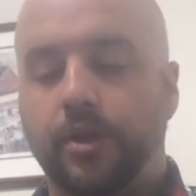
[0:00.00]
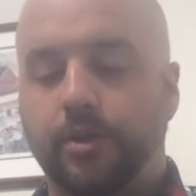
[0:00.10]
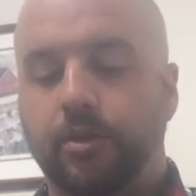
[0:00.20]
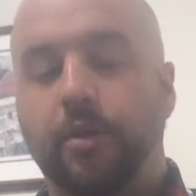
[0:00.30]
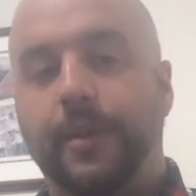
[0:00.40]

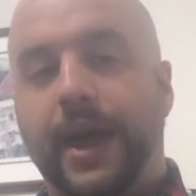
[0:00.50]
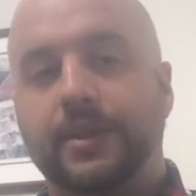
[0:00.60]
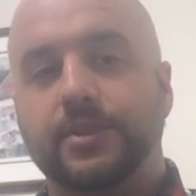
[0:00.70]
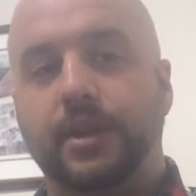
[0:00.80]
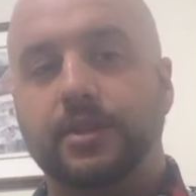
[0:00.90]
Your low
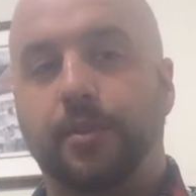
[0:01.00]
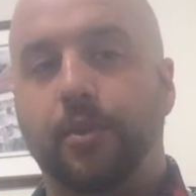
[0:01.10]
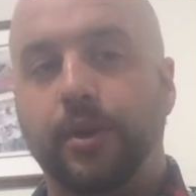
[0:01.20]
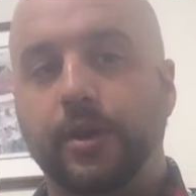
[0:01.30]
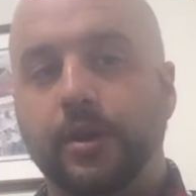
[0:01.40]
back's not
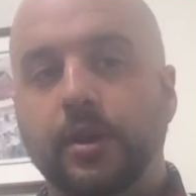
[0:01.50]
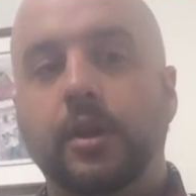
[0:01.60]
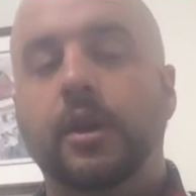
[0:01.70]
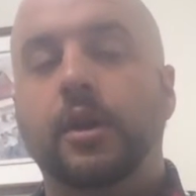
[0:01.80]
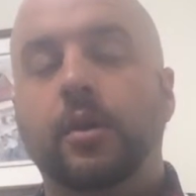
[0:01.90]
supported
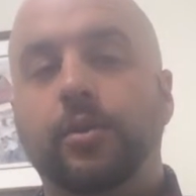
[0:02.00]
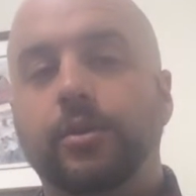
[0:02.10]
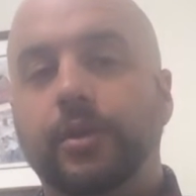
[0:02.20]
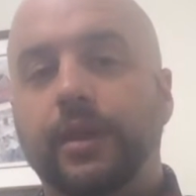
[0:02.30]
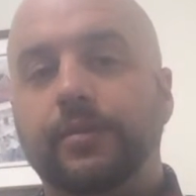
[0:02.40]
when
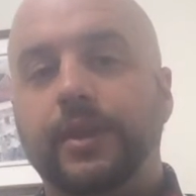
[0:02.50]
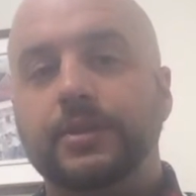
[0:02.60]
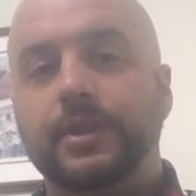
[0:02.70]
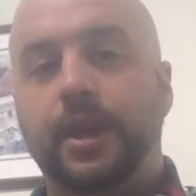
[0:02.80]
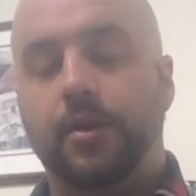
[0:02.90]
you lay
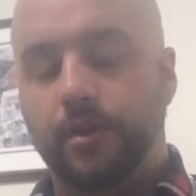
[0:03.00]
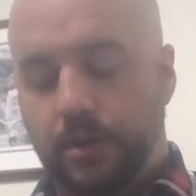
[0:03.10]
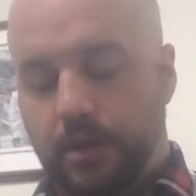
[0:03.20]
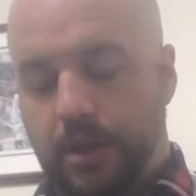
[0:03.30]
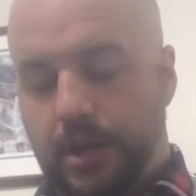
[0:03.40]
face down,
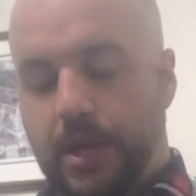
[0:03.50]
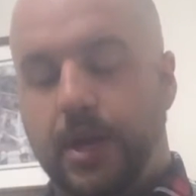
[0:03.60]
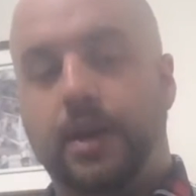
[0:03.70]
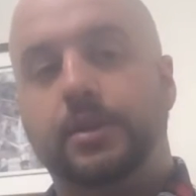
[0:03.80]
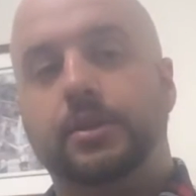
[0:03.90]

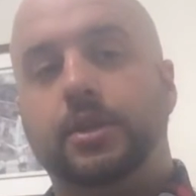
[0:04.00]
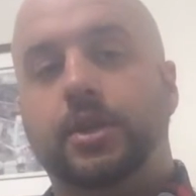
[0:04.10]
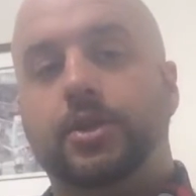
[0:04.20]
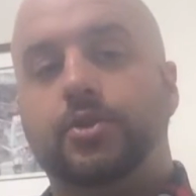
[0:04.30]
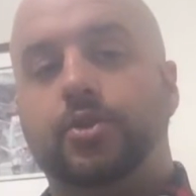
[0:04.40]
and
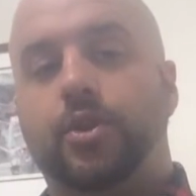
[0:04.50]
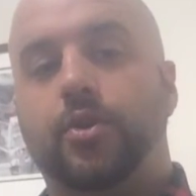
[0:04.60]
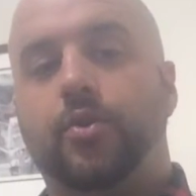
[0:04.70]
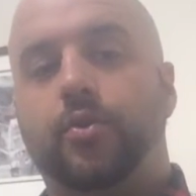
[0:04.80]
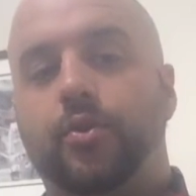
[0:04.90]

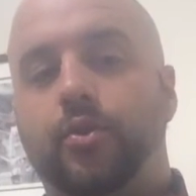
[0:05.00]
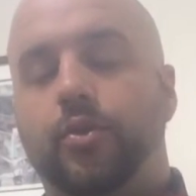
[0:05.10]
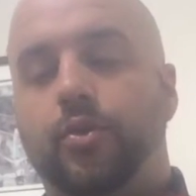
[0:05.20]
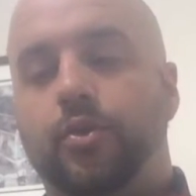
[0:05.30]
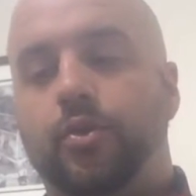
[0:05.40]
so
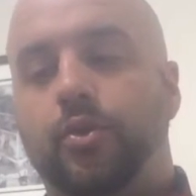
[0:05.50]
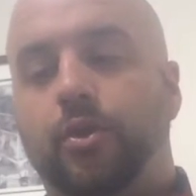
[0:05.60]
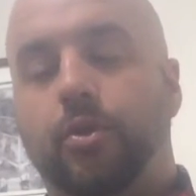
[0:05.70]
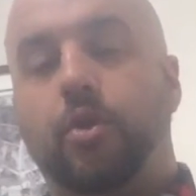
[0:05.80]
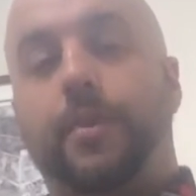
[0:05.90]

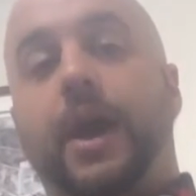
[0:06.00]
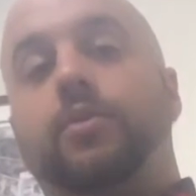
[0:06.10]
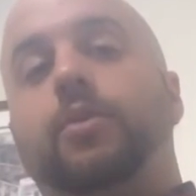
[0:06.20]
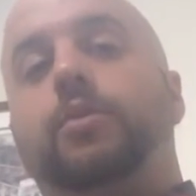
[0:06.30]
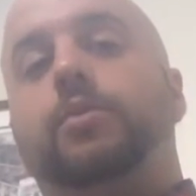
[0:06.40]
your low
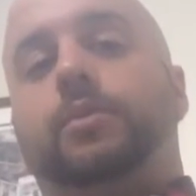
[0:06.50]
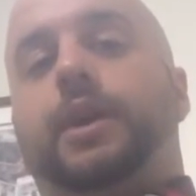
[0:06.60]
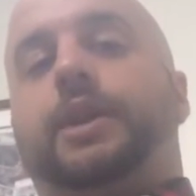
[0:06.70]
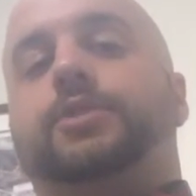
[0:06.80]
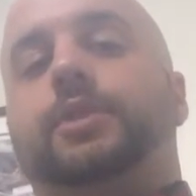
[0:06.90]
back will
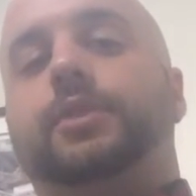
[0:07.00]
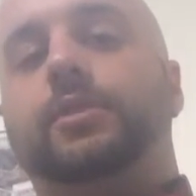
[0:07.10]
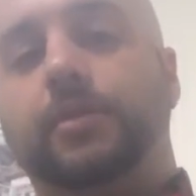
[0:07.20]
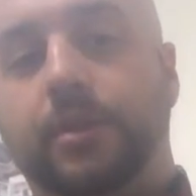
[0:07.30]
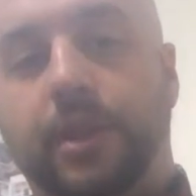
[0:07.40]
actually
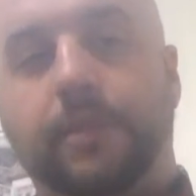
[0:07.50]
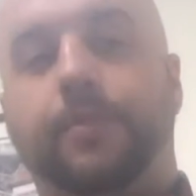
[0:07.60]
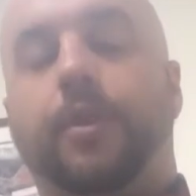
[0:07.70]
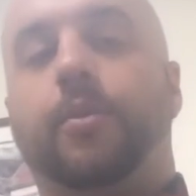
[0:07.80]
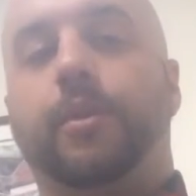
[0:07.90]
lean
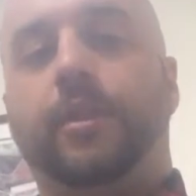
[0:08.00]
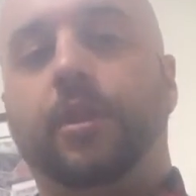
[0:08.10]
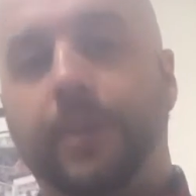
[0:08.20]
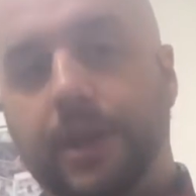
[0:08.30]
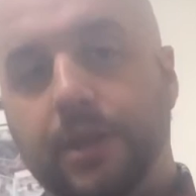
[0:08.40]
forward a
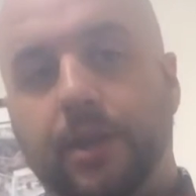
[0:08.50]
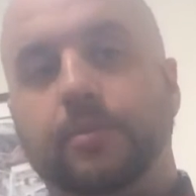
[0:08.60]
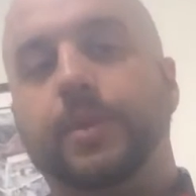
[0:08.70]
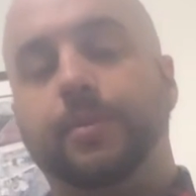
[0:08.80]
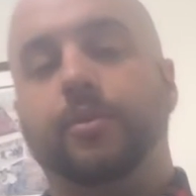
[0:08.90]
little bit,
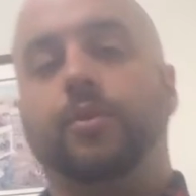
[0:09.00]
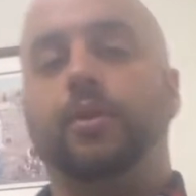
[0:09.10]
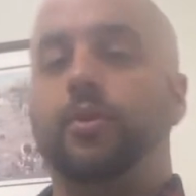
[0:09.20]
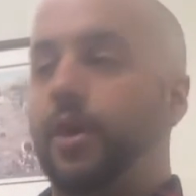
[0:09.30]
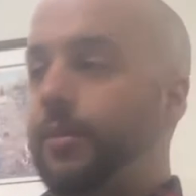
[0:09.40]
and people
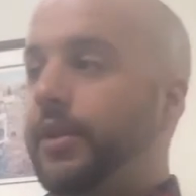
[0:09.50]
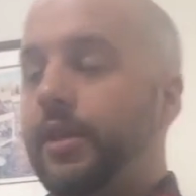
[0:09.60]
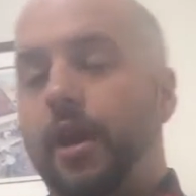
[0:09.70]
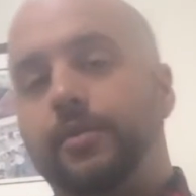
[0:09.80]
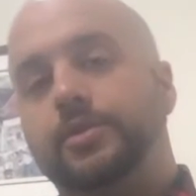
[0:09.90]
who come into
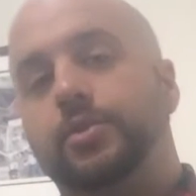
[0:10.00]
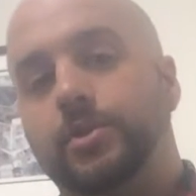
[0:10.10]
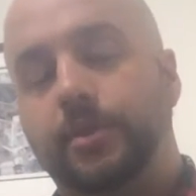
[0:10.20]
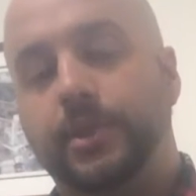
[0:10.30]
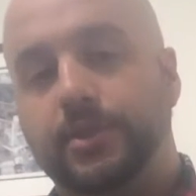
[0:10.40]
the office who are
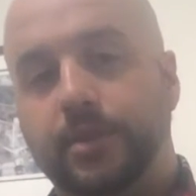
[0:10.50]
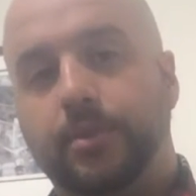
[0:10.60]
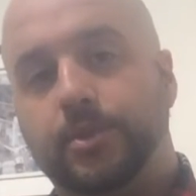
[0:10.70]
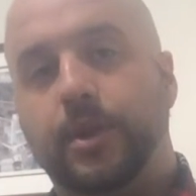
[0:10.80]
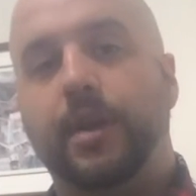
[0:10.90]
stomach
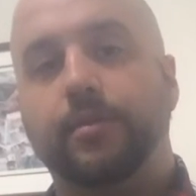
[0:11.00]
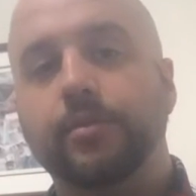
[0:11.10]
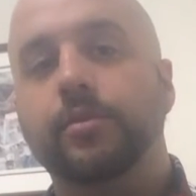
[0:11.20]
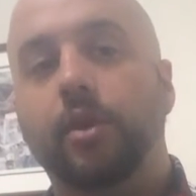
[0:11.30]
sleepers will have